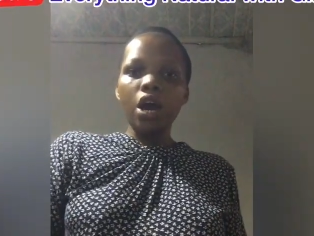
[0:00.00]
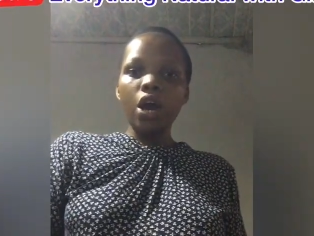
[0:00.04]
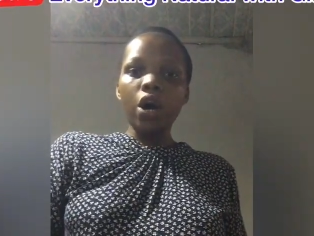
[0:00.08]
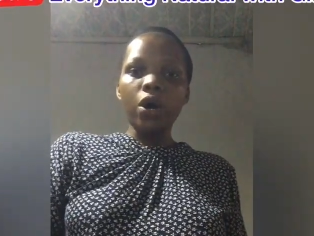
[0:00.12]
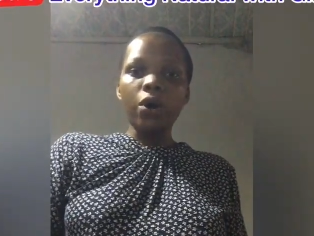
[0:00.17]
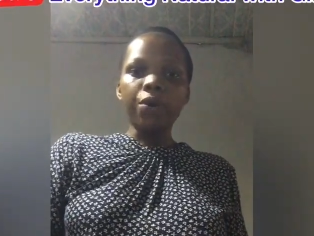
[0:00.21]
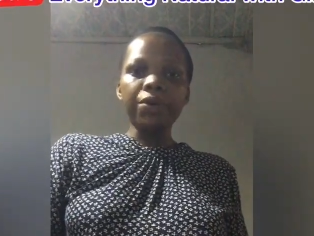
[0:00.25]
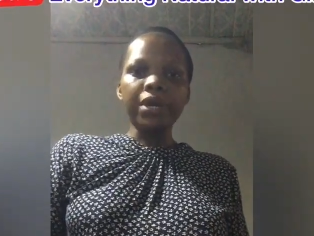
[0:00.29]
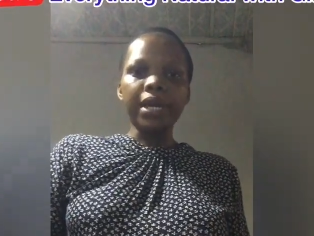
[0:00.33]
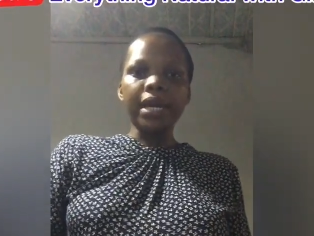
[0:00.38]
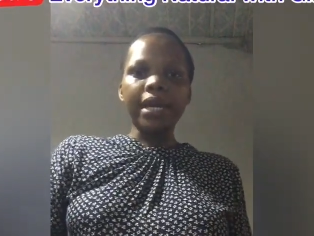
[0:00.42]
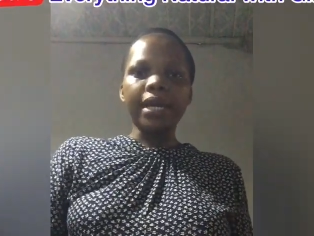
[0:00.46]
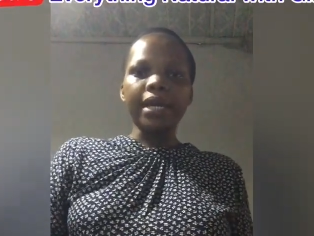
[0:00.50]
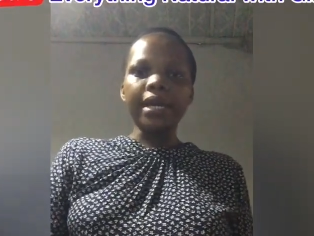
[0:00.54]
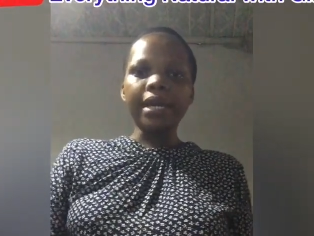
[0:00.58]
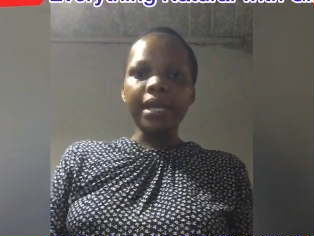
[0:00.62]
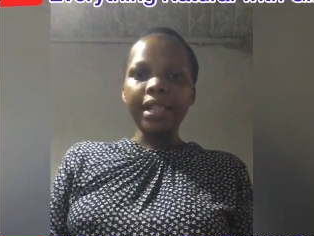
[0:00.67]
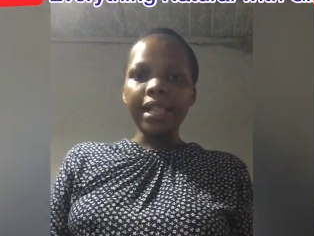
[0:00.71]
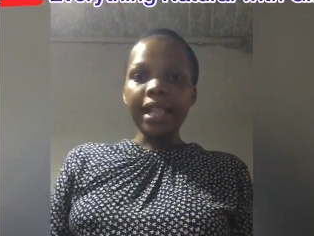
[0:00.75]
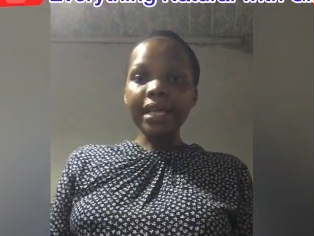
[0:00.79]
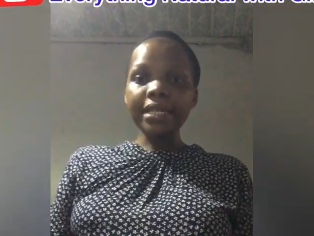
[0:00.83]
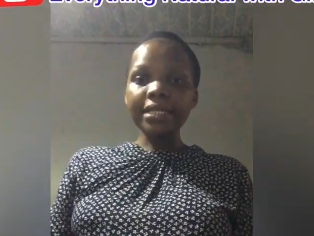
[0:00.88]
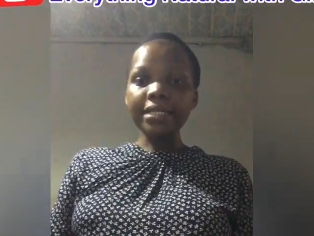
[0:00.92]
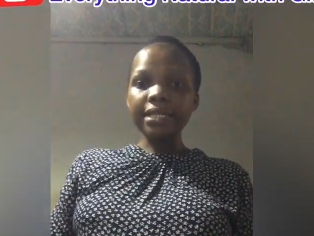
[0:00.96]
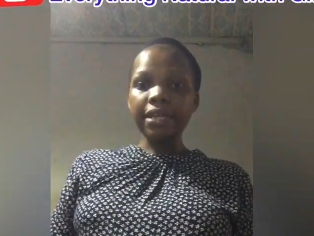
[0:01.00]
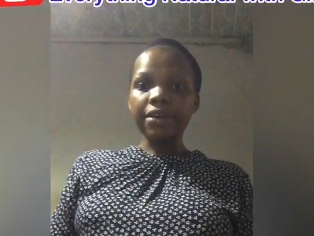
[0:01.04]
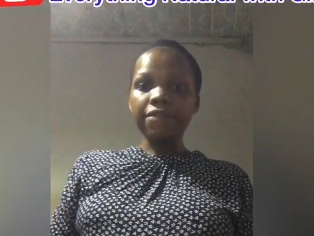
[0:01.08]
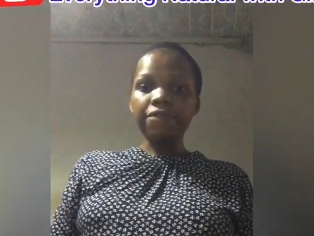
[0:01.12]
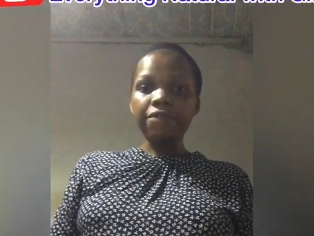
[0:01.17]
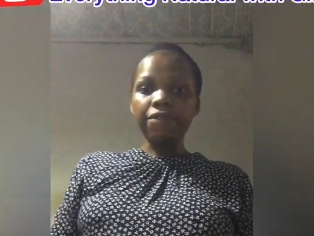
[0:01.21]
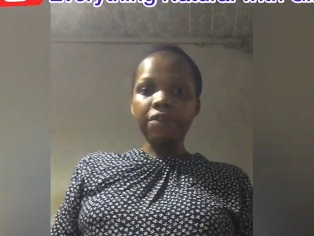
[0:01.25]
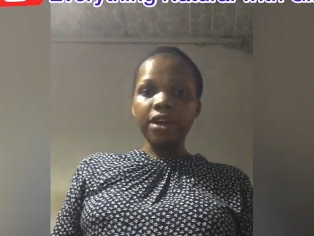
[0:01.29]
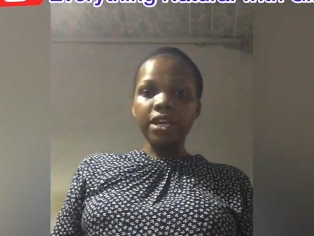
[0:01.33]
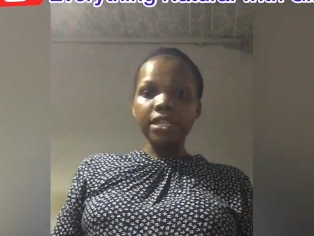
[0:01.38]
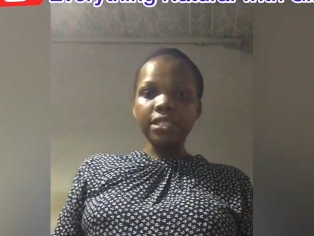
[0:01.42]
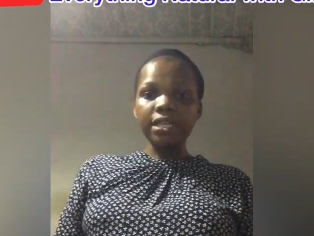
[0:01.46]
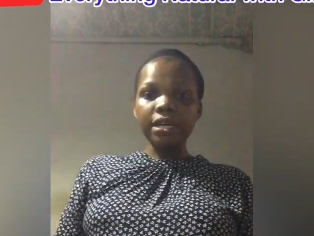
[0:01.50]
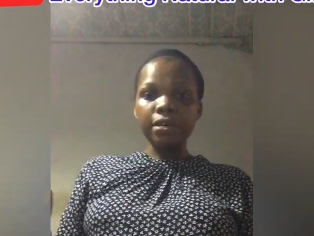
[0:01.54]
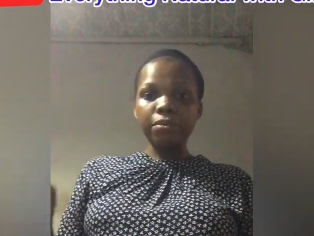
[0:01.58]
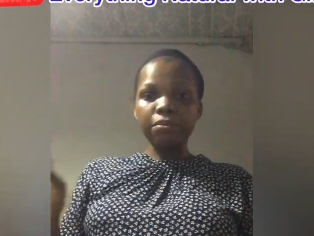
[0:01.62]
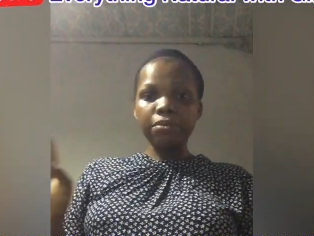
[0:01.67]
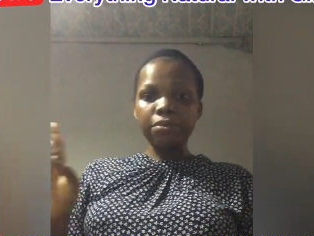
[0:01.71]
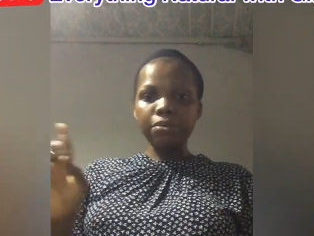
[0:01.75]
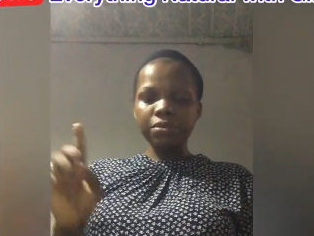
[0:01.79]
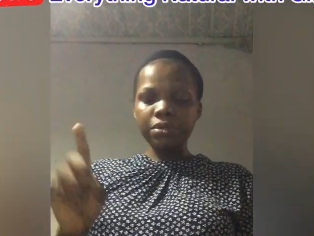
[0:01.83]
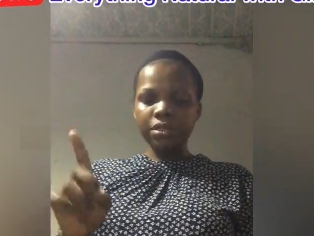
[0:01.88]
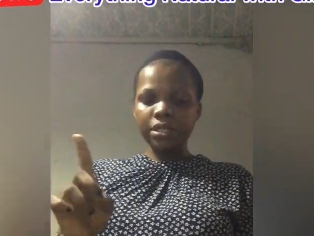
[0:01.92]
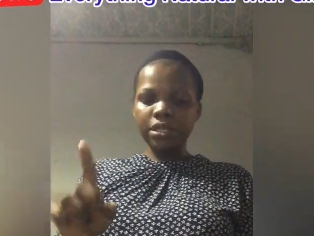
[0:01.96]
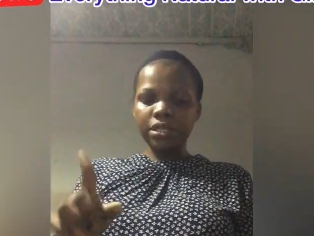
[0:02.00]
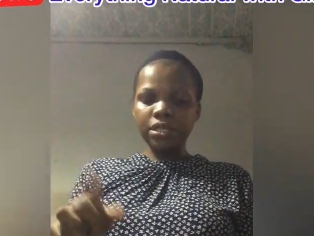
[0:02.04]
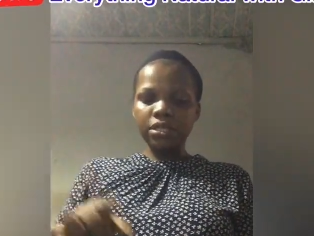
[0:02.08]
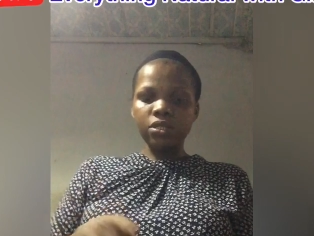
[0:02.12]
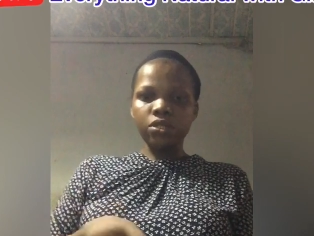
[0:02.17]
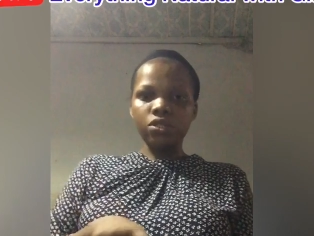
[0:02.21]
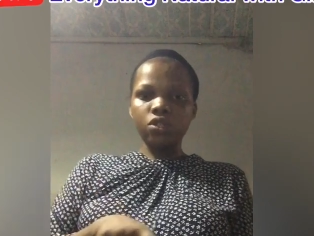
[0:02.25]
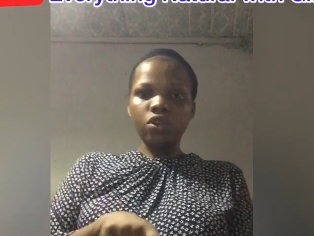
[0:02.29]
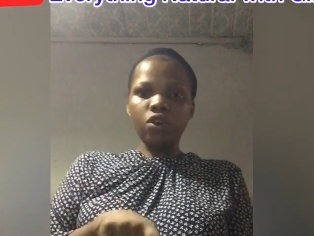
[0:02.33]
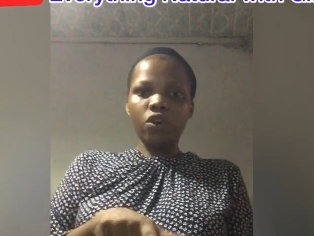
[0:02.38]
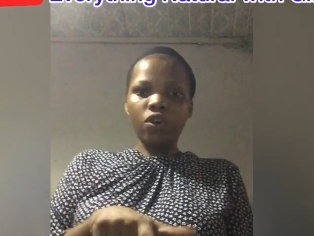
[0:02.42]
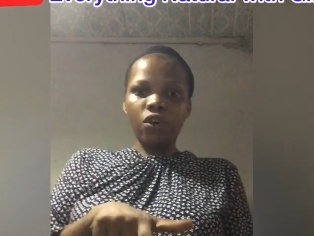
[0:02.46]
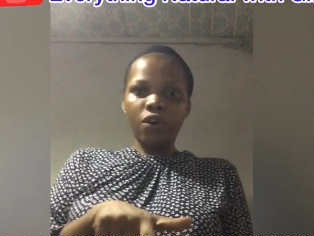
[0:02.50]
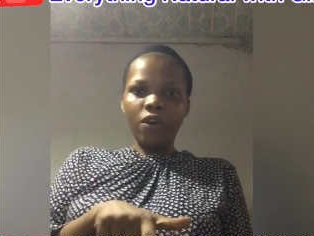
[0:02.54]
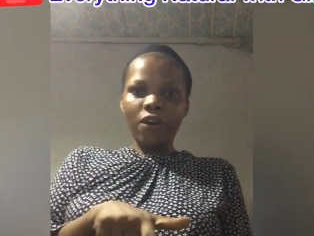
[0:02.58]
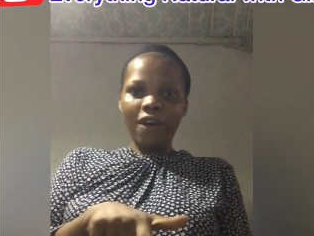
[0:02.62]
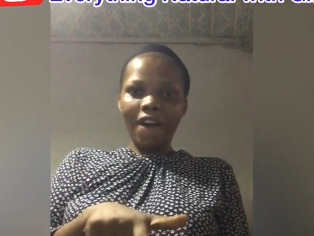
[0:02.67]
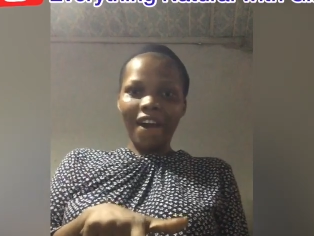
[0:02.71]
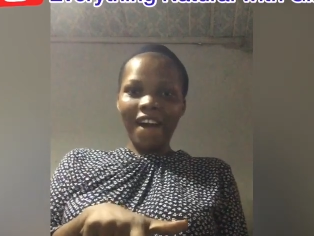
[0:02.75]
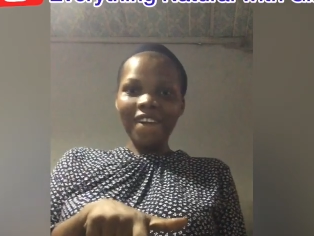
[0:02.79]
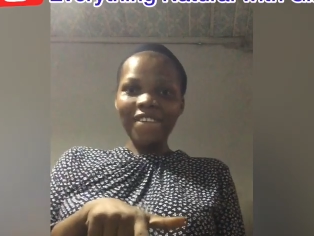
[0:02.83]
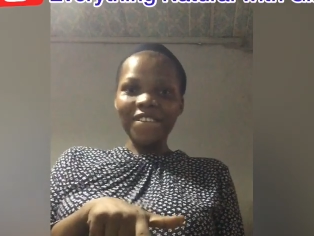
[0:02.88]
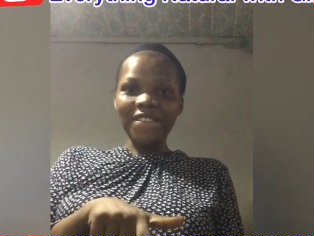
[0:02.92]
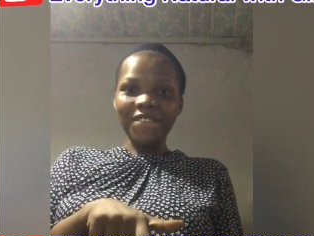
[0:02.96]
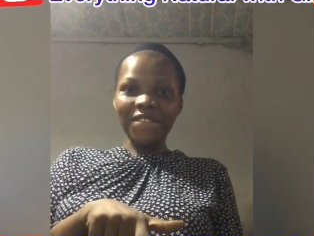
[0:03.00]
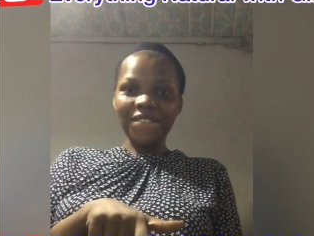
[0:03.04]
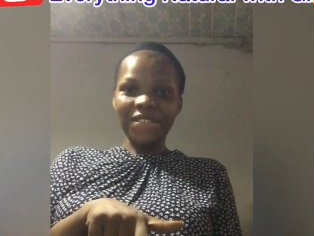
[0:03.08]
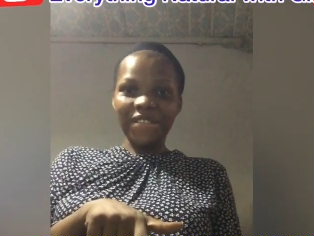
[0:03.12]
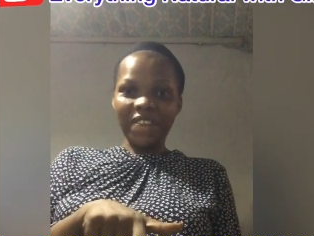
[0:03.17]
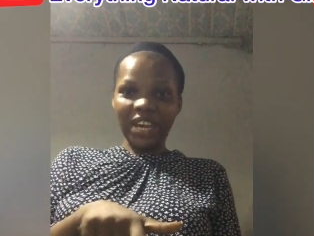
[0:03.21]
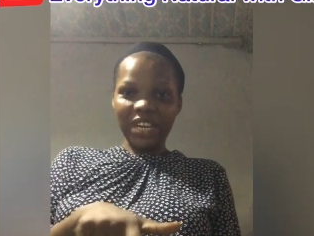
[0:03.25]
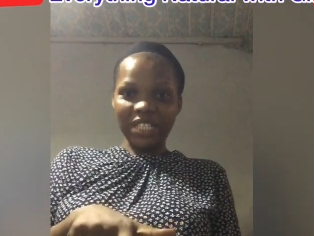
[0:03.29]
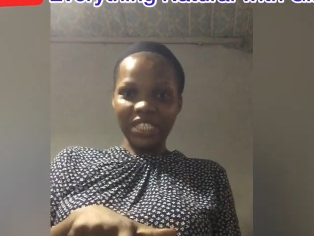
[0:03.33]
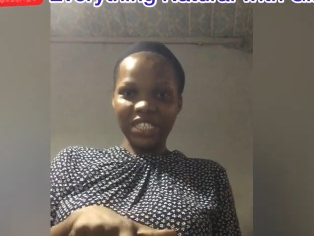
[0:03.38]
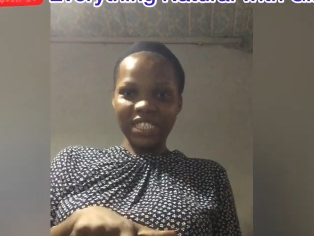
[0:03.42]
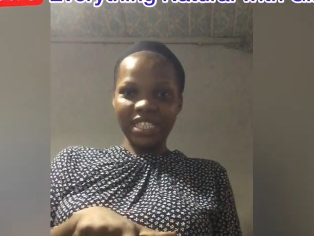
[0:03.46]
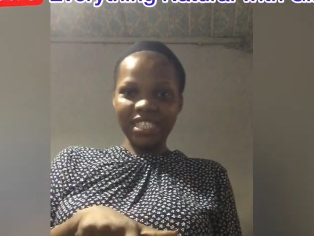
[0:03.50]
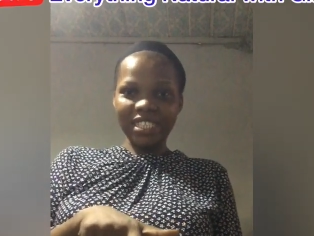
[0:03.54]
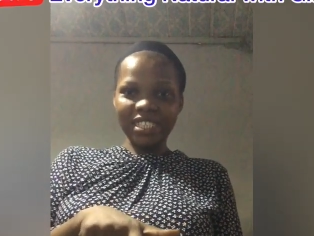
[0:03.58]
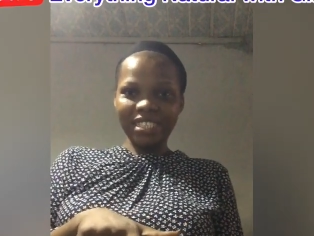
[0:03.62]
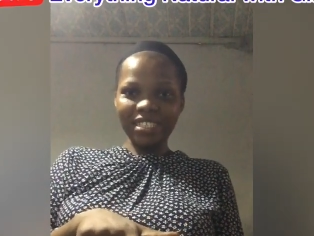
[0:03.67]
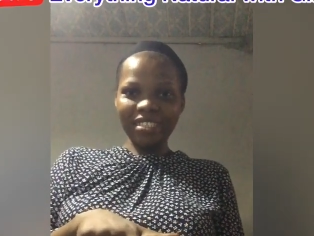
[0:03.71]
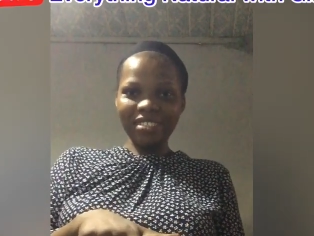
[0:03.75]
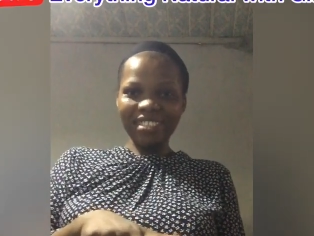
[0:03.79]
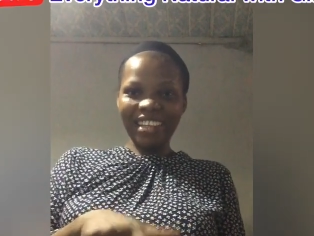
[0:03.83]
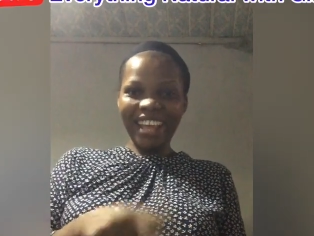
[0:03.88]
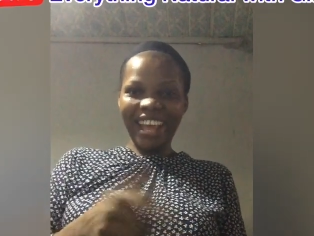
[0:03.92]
okay let's say for example this is your vagina